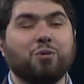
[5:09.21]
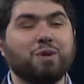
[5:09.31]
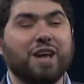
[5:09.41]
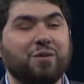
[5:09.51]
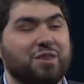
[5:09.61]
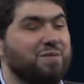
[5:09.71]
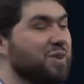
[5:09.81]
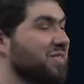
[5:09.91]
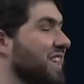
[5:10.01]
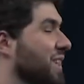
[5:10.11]
play with
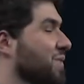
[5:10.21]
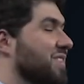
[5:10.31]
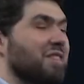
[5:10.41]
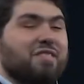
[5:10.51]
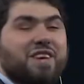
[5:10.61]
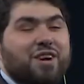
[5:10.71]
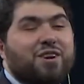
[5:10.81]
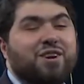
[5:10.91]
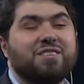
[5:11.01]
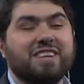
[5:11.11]
museums and
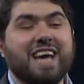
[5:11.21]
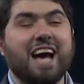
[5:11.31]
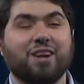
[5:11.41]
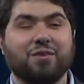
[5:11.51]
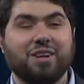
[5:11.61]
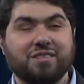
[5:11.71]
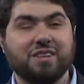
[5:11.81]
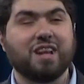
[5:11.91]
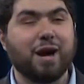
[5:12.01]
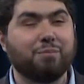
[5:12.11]
theaters and galleries
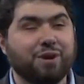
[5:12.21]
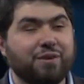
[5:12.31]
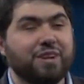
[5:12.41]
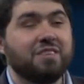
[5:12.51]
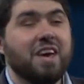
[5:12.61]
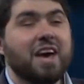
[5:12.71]
and libraries